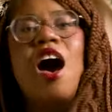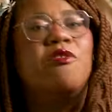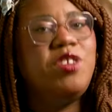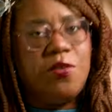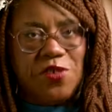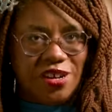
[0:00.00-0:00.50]
of
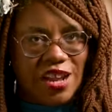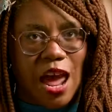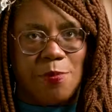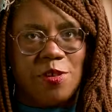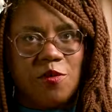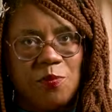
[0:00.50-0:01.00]
different
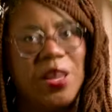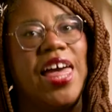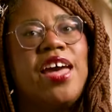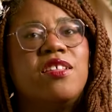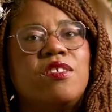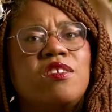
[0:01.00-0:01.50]
types of
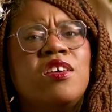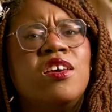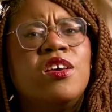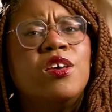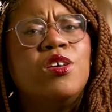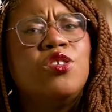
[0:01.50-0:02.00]
plants.
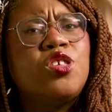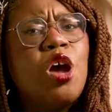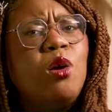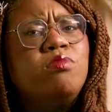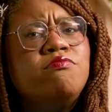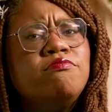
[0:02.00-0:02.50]

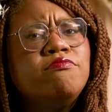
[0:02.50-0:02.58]
So